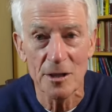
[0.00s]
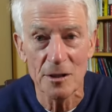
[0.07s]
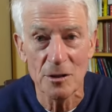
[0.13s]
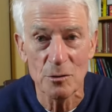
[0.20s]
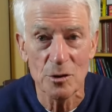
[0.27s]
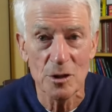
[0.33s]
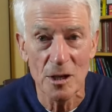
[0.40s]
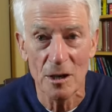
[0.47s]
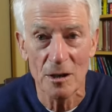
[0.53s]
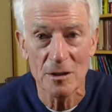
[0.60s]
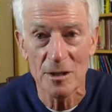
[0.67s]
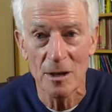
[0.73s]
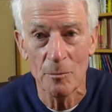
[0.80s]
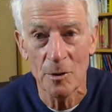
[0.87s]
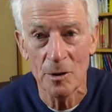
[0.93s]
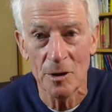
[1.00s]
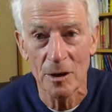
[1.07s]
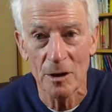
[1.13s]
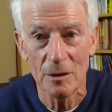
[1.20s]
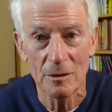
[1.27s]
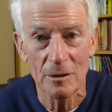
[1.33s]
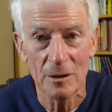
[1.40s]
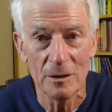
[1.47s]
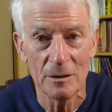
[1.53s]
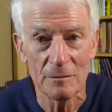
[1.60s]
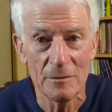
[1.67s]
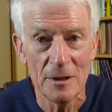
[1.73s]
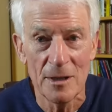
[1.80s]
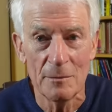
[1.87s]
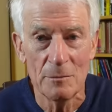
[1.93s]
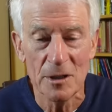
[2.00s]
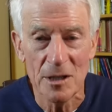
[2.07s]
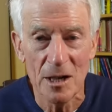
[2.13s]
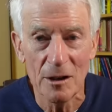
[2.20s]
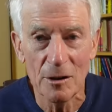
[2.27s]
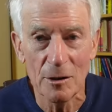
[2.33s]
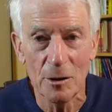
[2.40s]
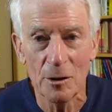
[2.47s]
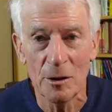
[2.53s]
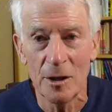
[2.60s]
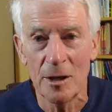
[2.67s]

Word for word: that you see on someone, the material.